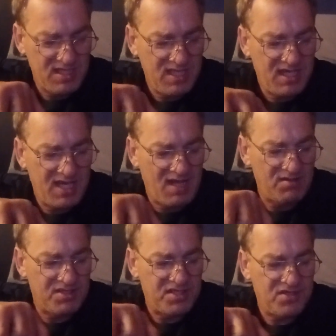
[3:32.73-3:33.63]
get it
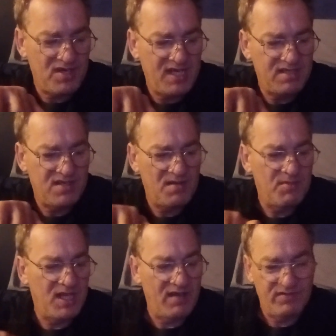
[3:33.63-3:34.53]
out straight. So I'm
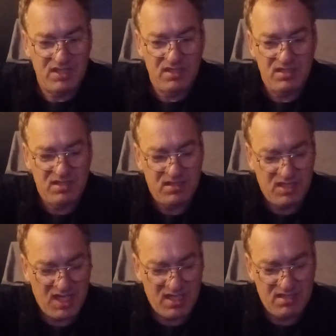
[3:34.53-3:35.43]
going to have to
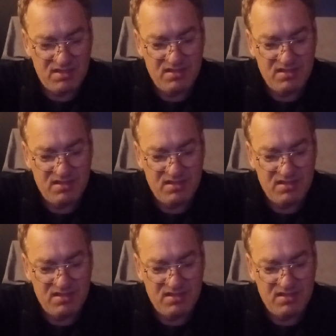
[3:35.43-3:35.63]
I